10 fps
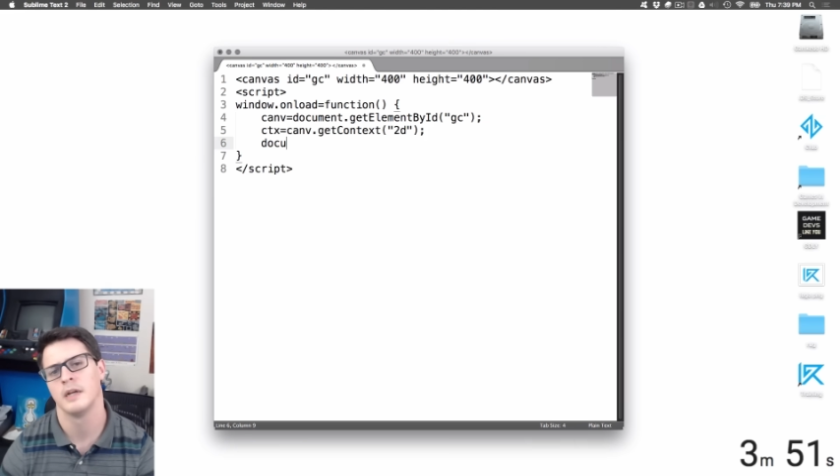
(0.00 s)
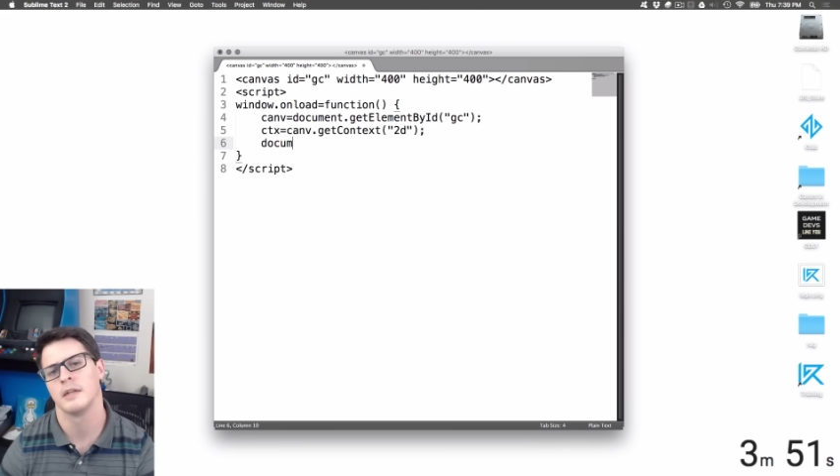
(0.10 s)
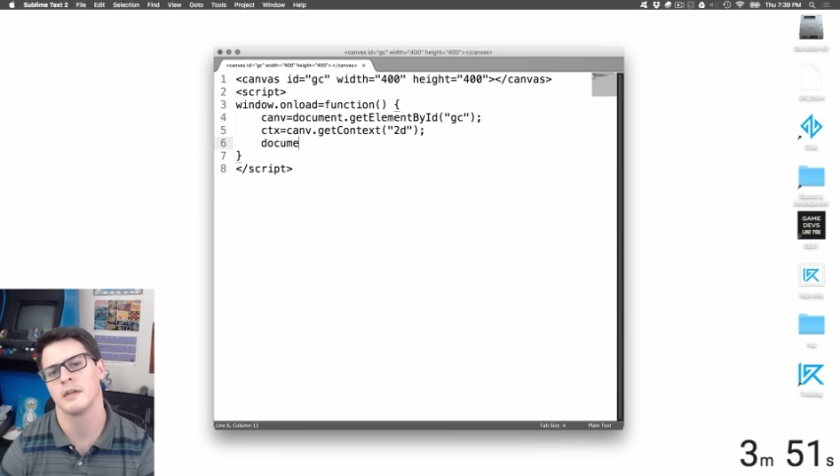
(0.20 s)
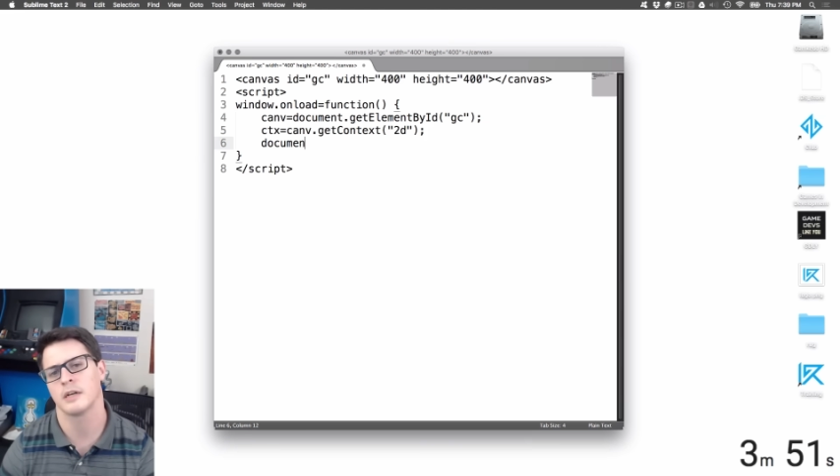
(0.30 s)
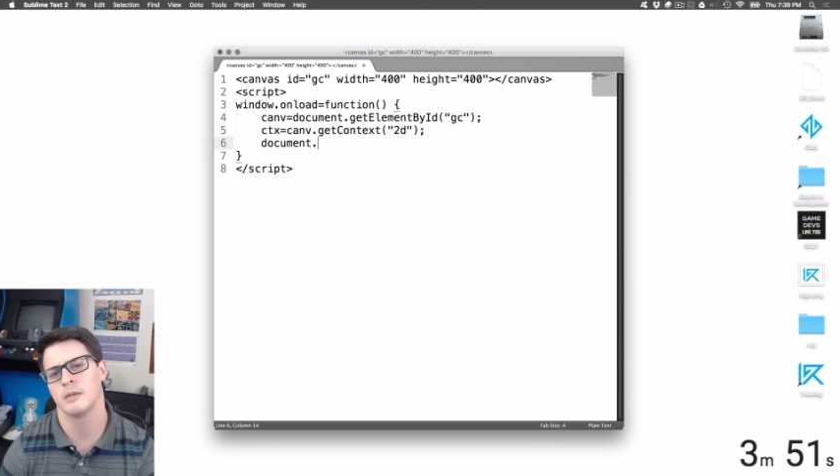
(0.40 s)

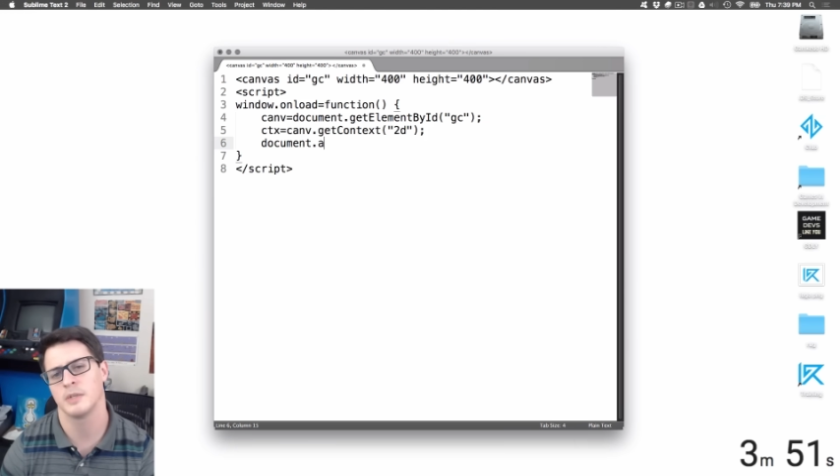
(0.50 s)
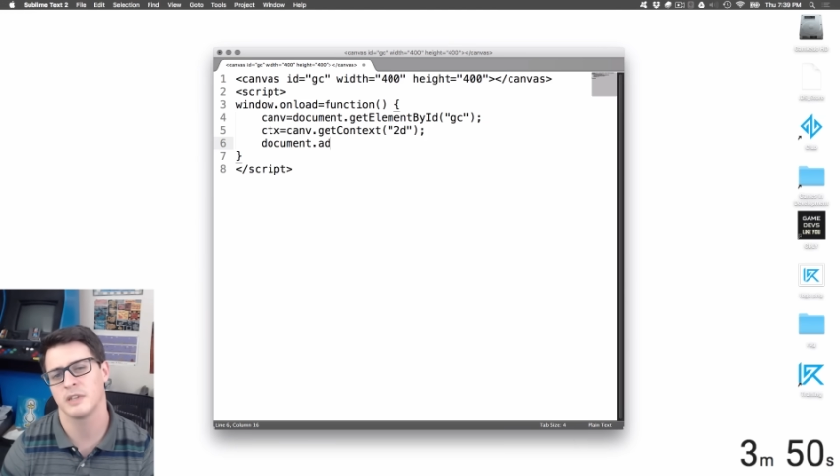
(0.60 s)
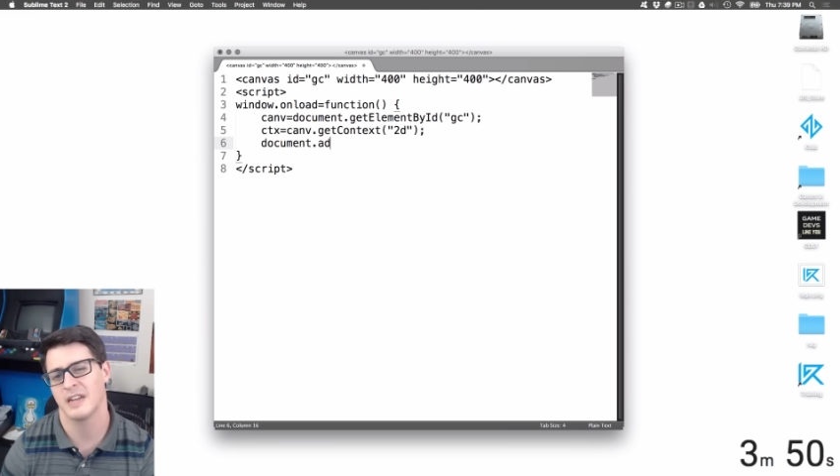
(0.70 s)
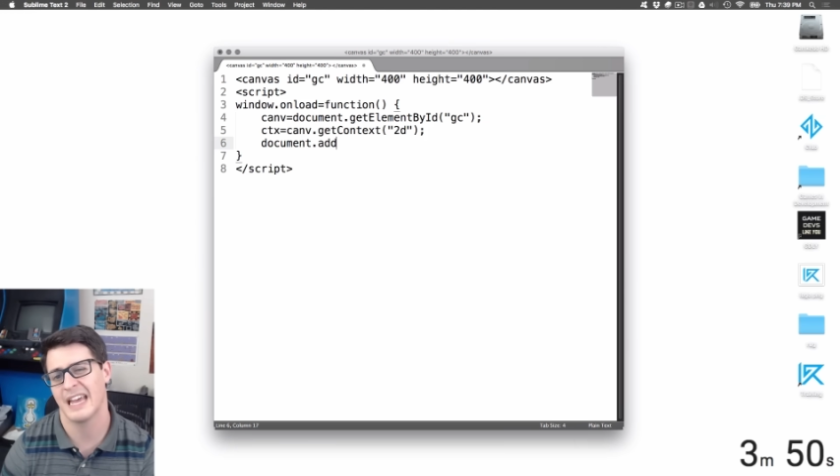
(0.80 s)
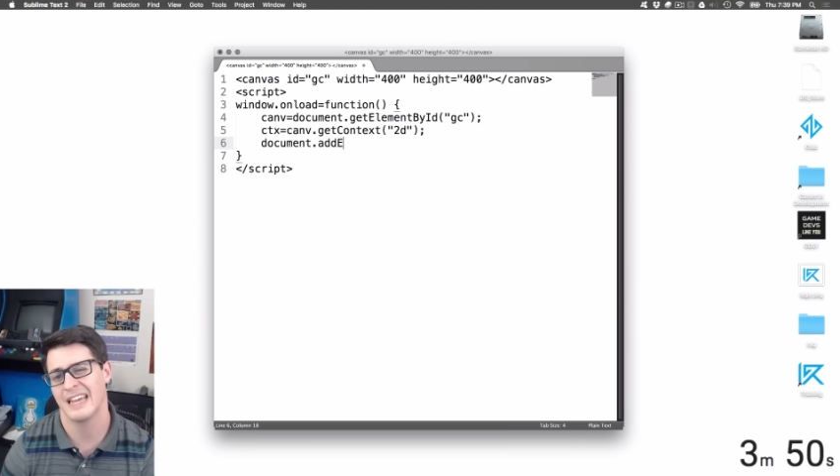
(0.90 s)

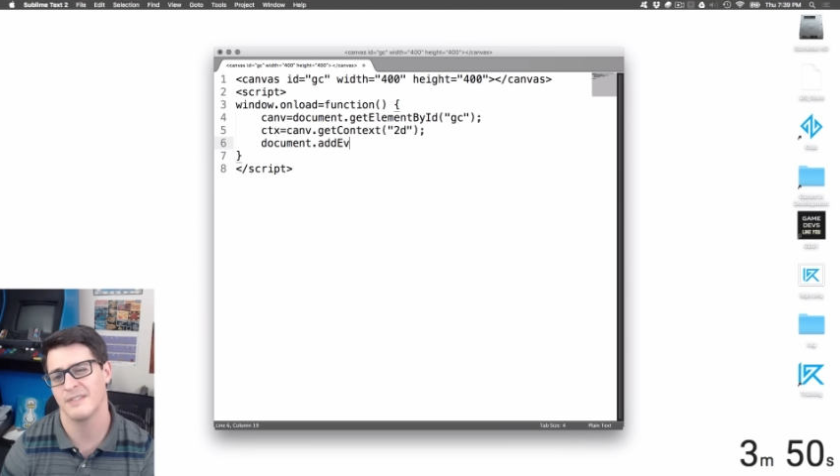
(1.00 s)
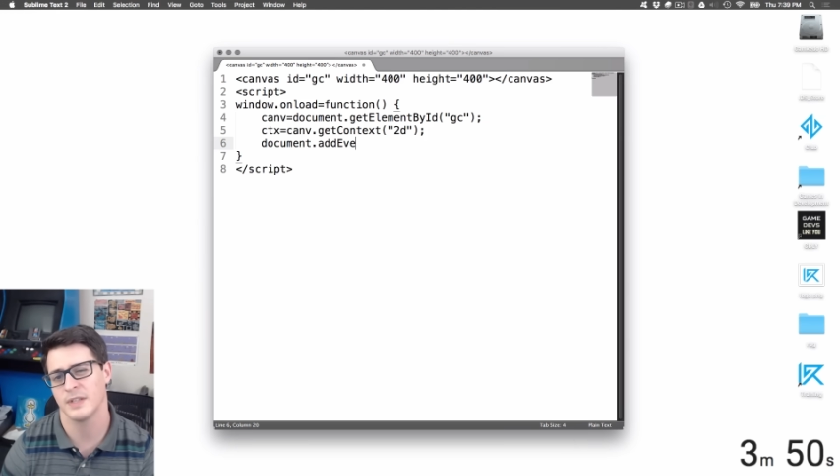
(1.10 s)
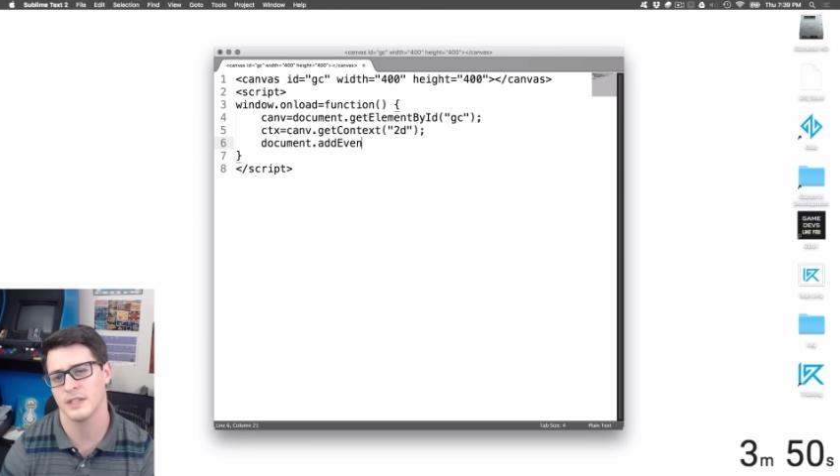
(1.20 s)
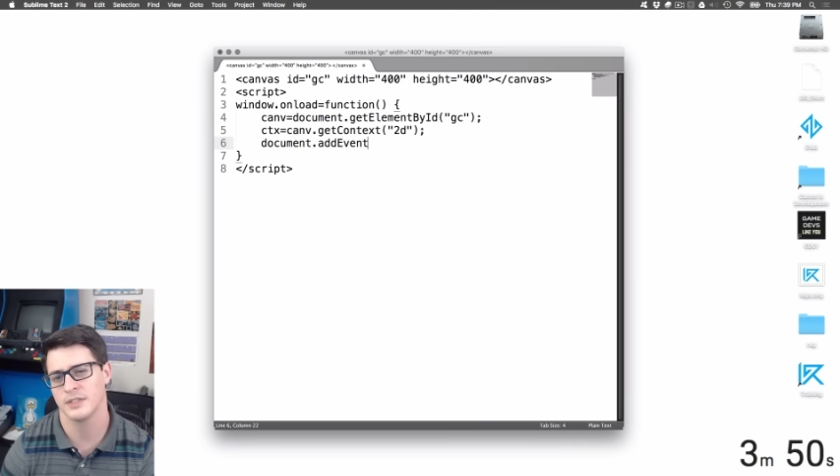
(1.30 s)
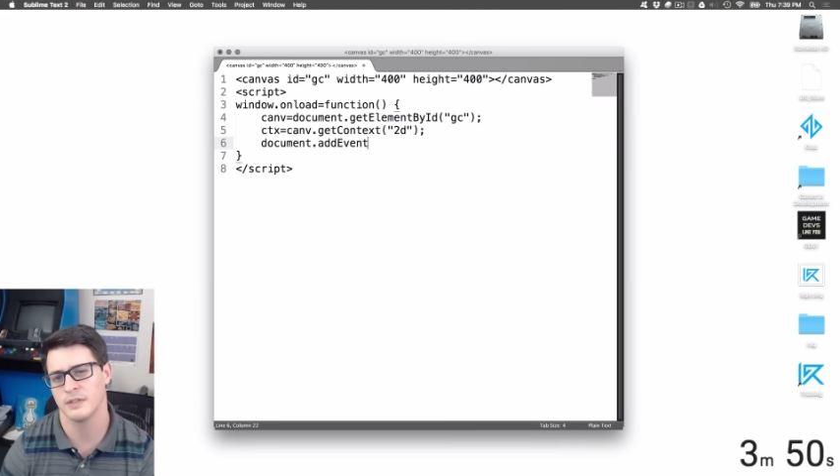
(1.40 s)
document.add
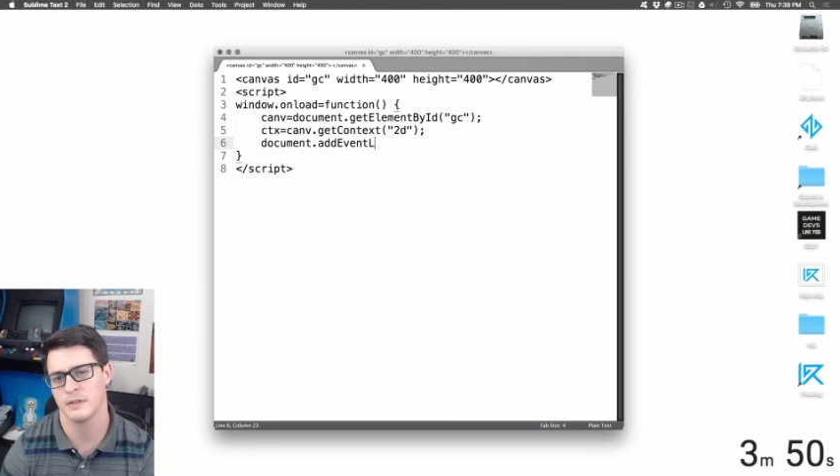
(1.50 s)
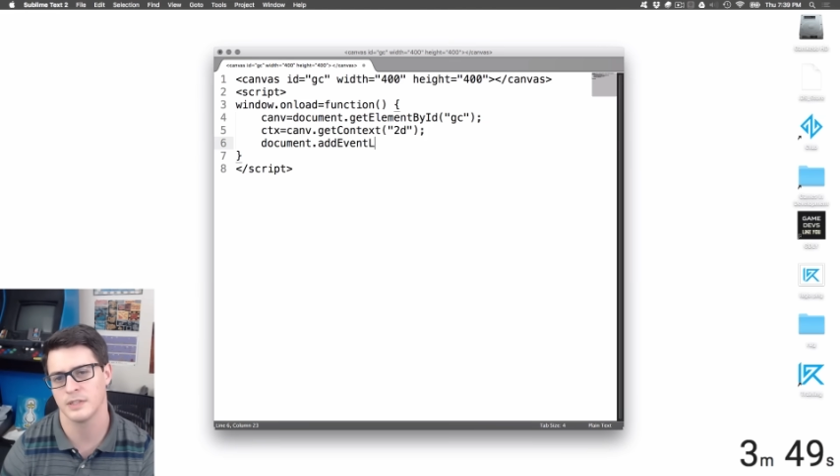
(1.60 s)
event listener.